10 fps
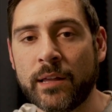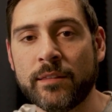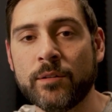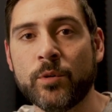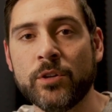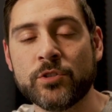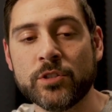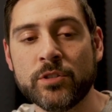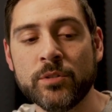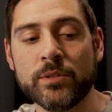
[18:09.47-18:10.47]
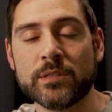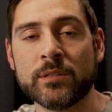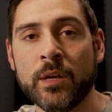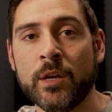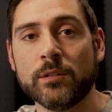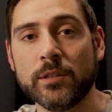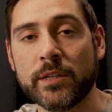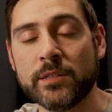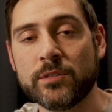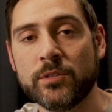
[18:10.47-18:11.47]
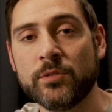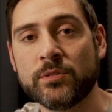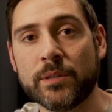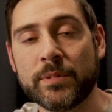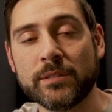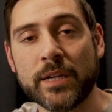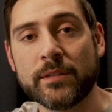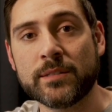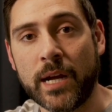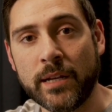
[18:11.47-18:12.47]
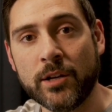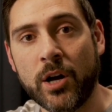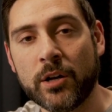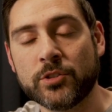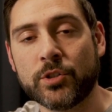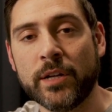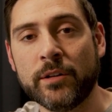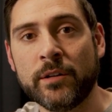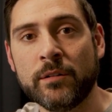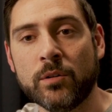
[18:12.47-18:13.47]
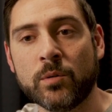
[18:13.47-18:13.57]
I think what you should do is look into something like the Tiny Hawk Trainer,